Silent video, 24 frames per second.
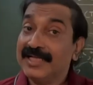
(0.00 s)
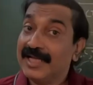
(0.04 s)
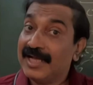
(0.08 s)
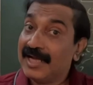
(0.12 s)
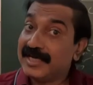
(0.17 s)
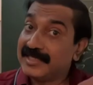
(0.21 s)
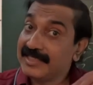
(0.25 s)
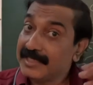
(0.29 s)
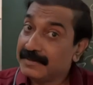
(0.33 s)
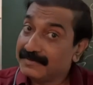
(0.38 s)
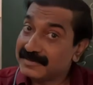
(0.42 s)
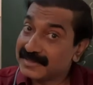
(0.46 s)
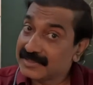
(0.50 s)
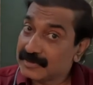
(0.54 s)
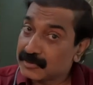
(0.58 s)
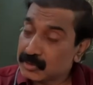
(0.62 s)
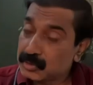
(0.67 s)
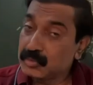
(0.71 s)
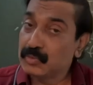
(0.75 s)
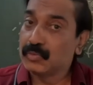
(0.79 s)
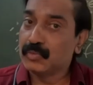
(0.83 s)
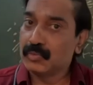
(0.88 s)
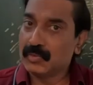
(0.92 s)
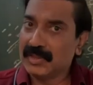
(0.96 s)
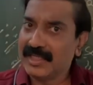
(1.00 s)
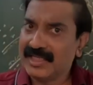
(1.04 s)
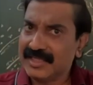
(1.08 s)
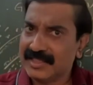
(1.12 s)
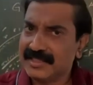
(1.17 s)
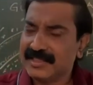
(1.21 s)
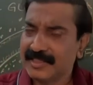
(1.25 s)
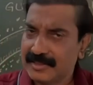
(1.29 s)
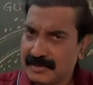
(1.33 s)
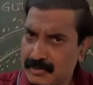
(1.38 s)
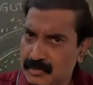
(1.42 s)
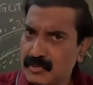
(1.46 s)
And number two,
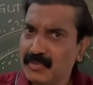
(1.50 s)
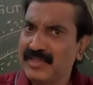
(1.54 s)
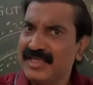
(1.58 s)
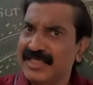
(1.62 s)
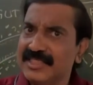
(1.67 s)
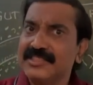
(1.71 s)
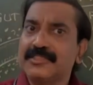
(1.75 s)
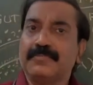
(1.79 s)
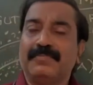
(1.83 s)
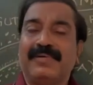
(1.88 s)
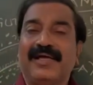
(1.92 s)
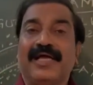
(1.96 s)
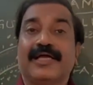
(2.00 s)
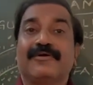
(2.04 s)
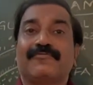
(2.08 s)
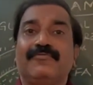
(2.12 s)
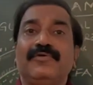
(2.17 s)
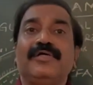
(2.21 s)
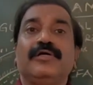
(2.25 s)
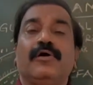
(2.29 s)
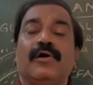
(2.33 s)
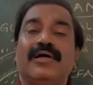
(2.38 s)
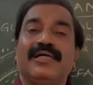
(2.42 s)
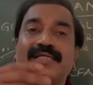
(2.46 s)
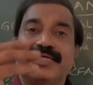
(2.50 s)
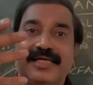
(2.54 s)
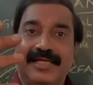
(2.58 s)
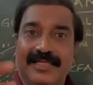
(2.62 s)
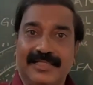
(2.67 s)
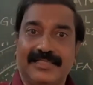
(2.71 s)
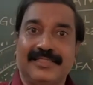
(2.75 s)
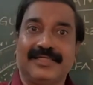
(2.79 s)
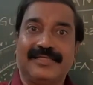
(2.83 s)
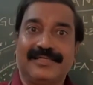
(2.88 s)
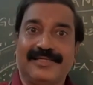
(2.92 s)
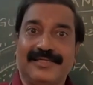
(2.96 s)
another 2 days back, we got
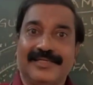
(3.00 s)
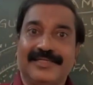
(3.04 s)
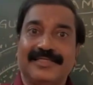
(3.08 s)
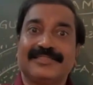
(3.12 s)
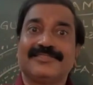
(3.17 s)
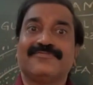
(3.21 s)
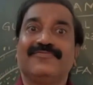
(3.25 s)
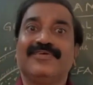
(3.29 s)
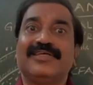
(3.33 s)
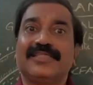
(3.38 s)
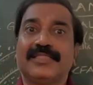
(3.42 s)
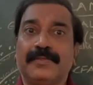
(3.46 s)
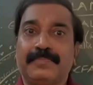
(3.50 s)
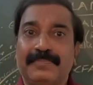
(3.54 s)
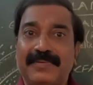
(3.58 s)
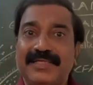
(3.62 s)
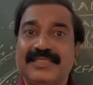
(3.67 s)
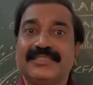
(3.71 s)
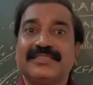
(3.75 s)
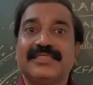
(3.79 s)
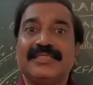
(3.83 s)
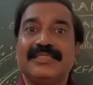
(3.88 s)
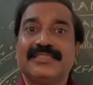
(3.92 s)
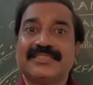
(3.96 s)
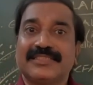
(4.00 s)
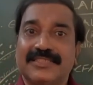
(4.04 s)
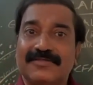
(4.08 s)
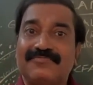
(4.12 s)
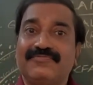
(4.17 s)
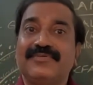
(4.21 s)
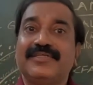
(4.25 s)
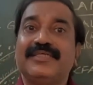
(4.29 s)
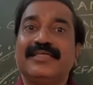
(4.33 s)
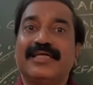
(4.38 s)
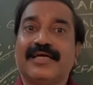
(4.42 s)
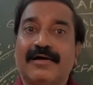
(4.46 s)
another case where the patient
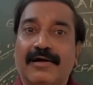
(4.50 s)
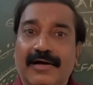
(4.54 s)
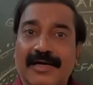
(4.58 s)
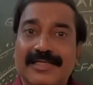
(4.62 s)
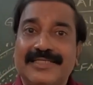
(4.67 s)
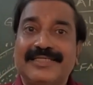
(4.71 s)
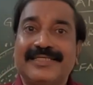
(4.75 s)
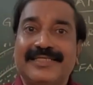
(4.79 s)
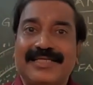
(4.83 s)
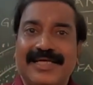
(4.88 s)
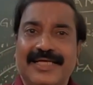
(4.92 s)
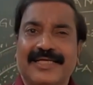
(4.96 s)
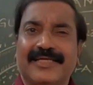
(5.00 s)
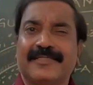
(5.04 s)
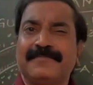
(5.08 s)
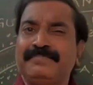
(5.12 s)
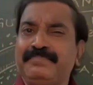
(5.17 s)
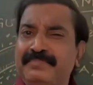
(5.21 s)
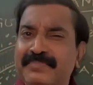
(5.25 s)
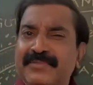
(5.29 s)
suffered a heart attack.